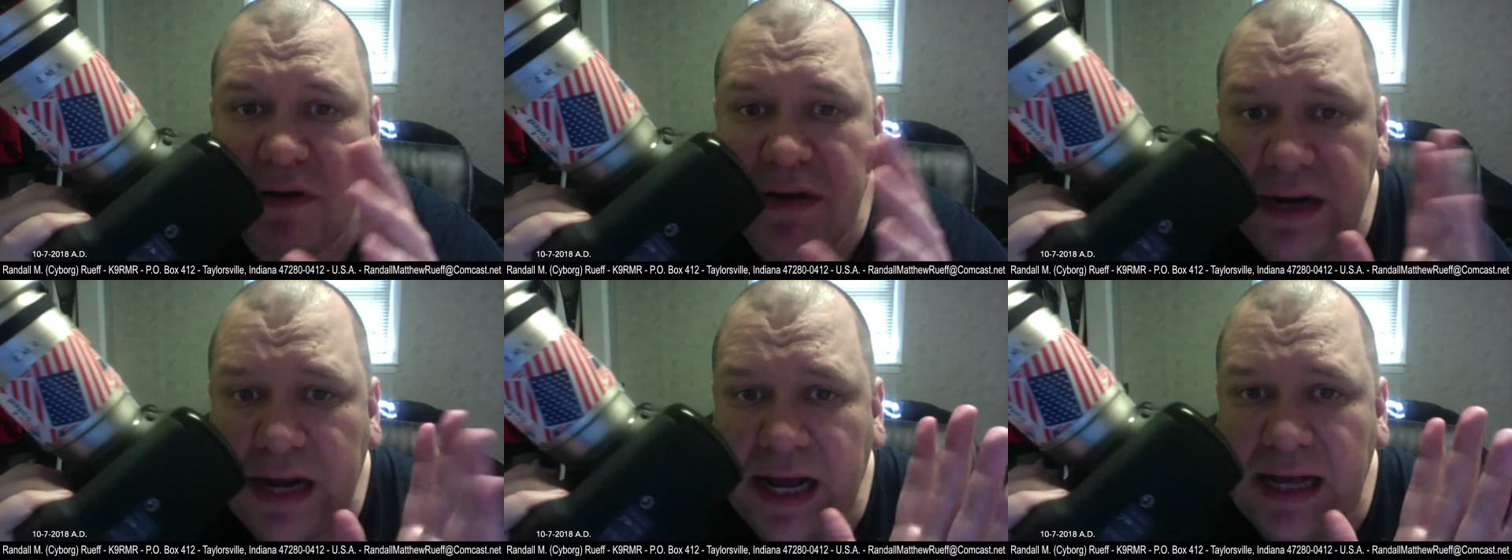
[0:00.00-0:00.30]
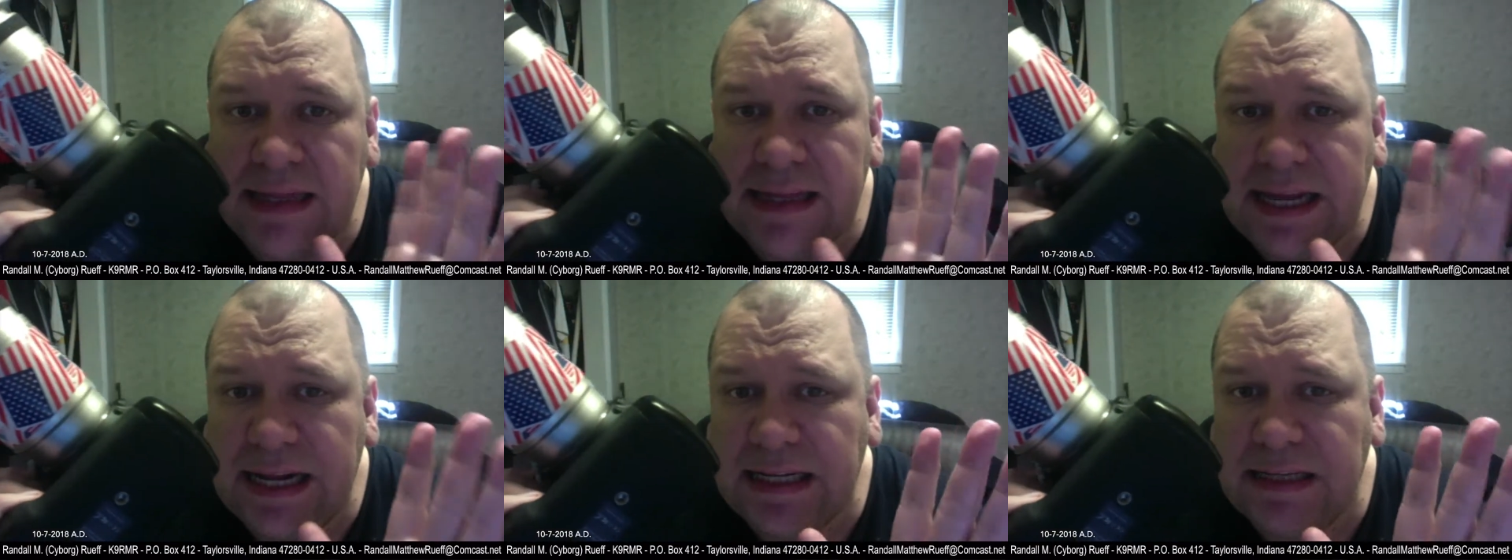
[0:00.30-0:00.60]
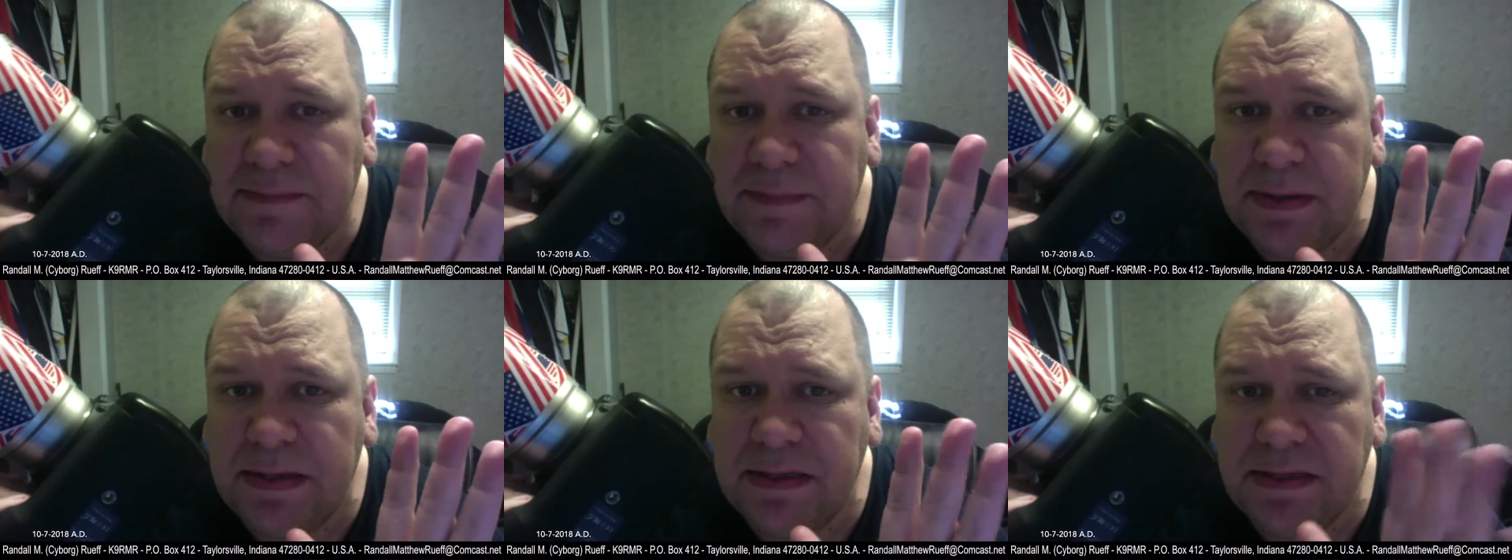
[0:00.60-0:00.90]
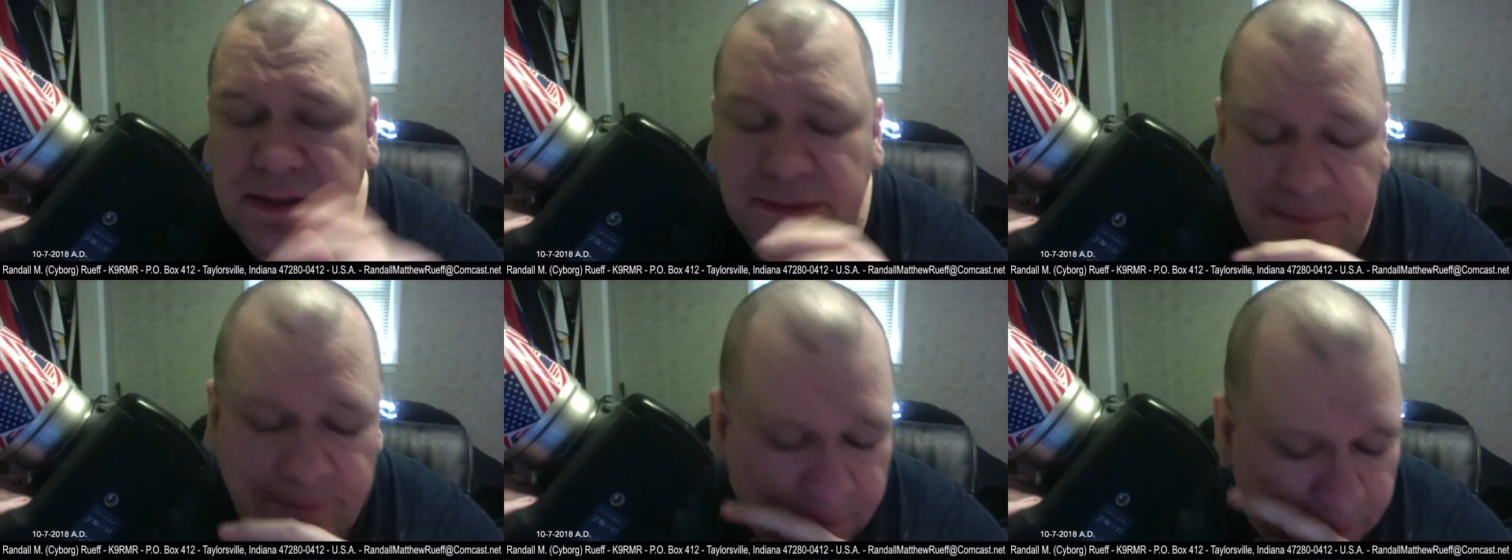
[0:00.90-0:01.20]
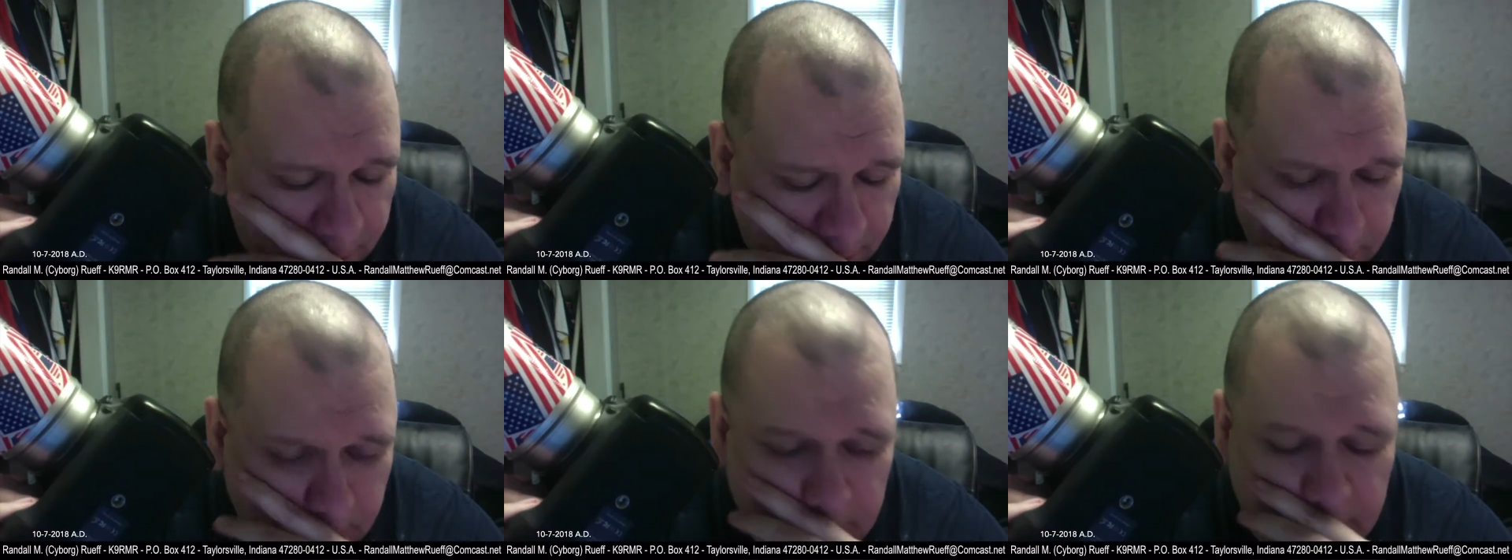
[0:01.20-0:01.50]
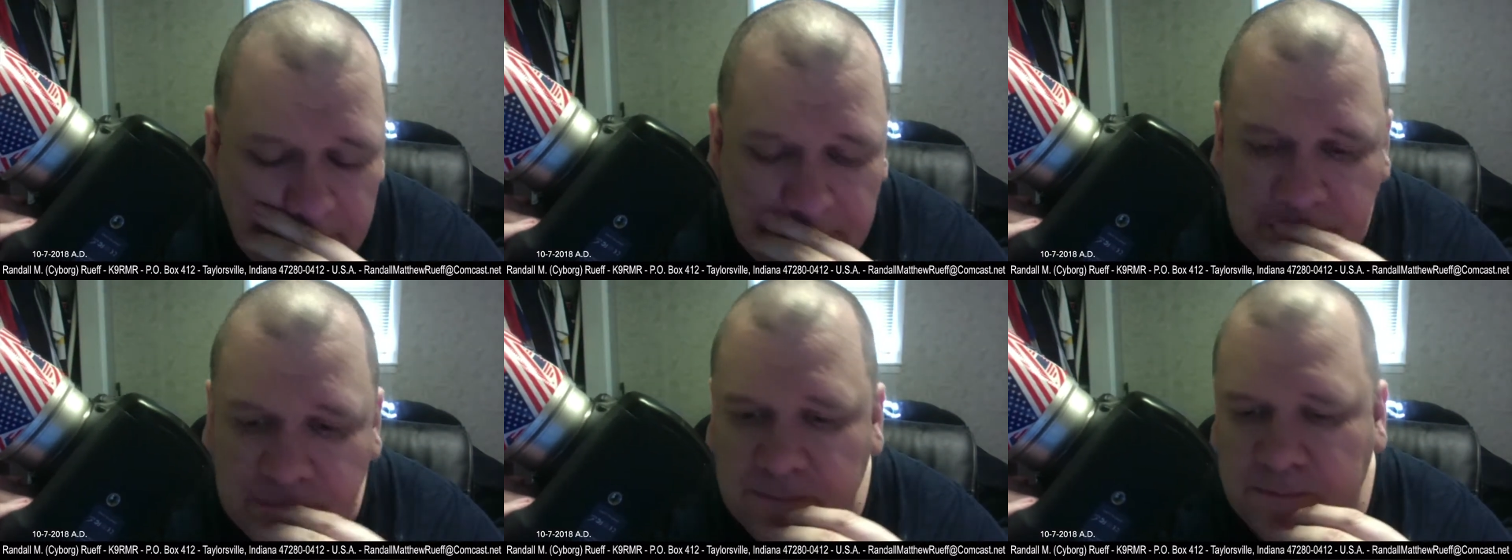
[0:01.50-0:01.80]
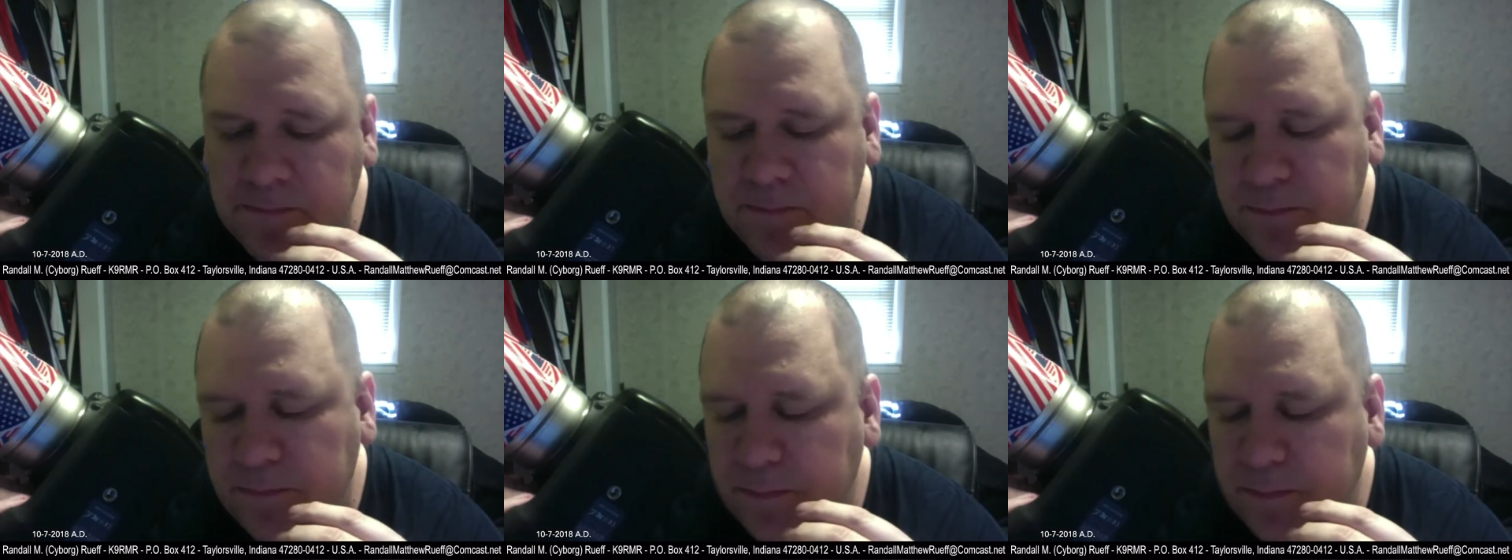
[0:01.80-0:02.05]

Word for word: not that expensive. Um,